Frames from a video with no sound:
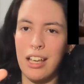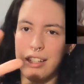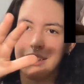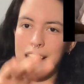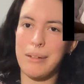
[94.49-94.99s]

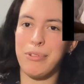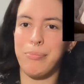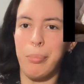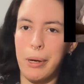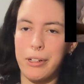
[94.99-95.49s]
a slab
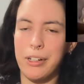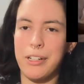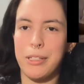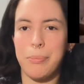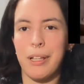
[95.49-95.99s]
of butter
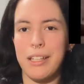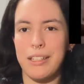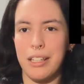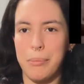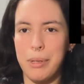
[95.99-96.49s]
is
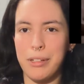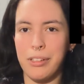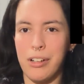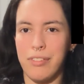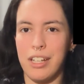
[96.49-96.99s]
placed in the
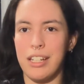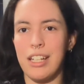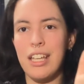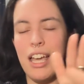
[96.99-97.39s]
middle of it,